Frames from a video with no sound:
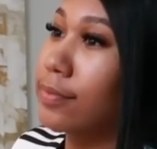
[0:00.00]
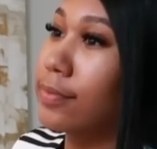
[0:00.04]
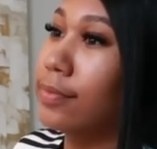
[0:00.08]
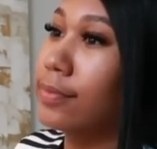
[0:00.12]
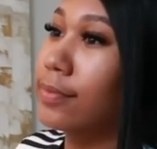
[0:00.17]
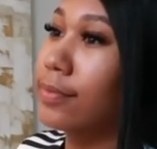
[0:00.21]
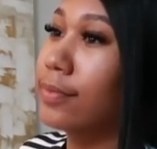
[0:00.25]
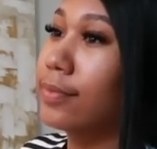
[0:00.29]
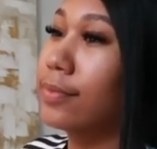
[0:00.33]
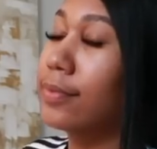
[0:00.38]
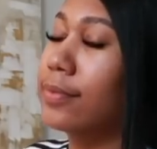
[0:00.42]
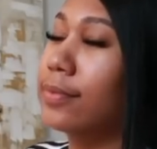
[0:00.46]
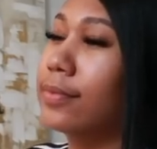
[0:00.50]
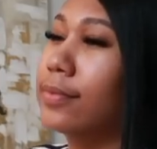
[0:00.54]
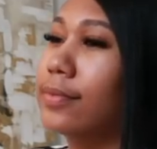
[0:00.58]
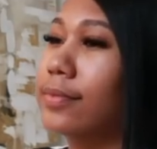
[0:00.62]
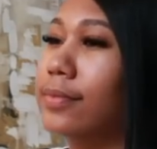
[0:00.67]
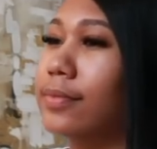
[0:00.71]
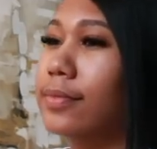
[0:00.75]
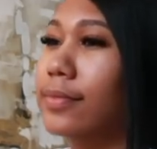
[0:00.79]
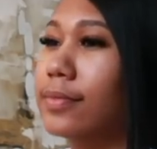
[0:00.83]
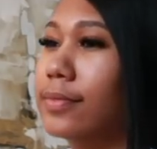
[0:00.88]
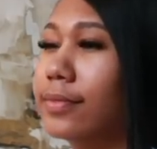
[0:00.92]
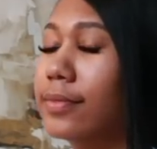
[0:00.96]

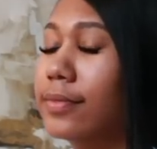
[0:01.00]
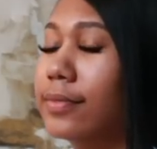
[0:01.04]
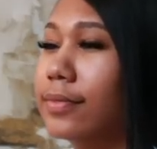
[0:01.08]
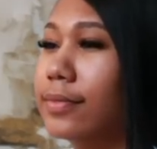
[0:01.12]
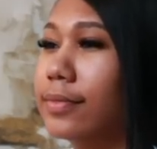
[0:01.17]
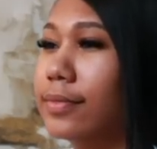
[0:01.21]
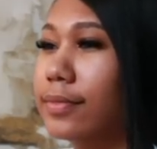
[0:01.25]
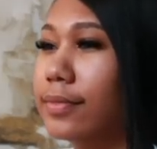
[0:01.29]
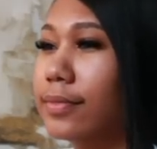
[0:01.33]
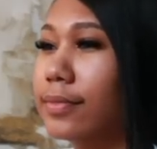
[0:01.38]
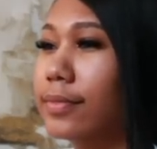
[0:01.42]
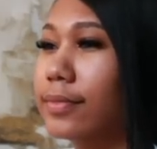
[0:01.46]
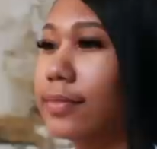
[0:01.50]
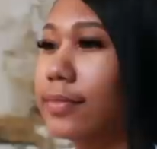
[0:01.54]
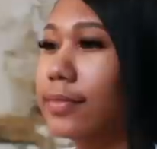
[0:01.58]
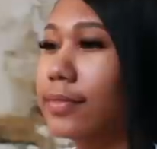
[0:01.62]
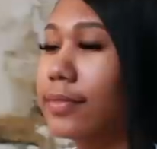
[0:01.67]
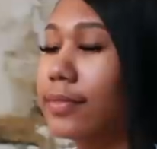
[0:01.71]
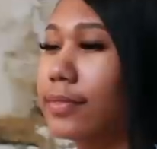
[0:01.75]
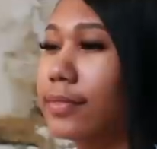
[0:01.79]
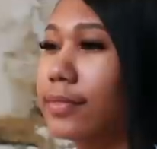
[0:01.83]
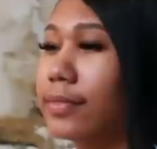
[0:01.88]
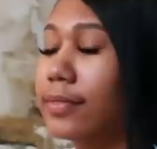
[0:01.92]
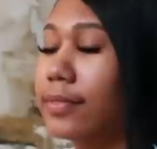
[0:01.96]

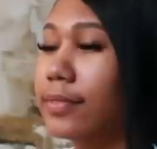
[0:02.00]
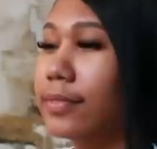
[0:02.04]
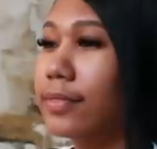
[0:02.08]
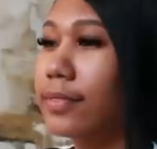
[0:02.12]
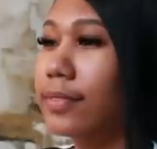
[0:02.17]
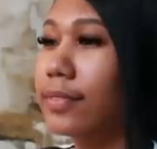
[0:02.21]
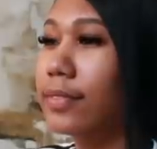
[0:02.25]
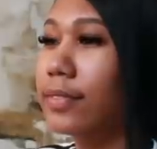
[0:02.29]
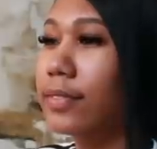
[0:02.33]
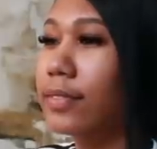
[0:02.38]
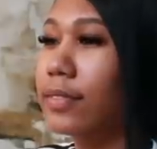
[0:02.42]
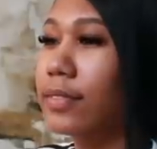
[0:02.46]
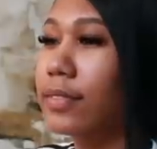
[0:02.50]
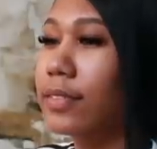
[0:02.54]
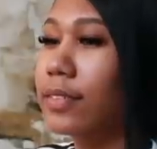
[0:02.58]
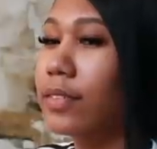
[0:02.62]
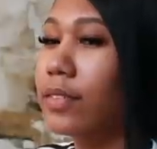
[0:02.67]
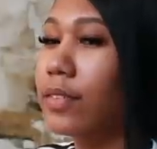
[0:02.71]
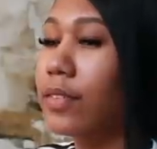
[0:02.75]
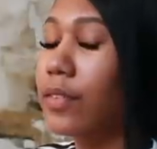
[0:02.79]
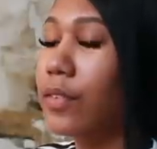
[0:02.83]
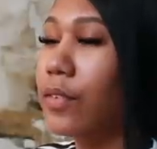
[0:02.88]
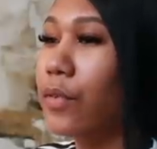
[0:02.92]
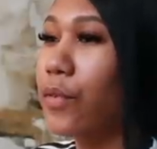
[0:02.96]

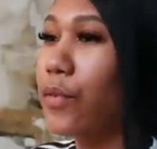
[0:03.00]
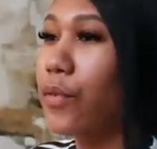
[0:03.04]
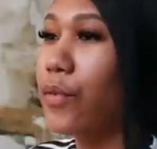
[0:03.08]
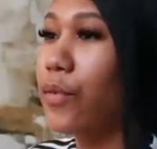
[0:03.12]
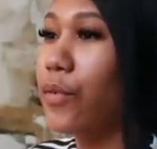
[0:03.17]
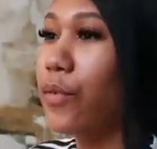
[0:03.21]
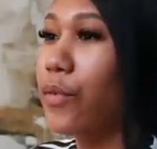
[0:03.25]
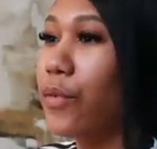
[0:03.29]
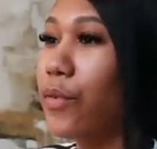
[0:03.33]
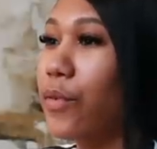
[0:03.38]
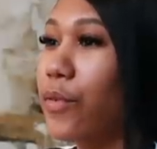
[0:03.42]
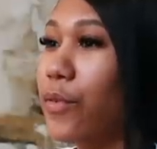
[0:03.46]
(silence)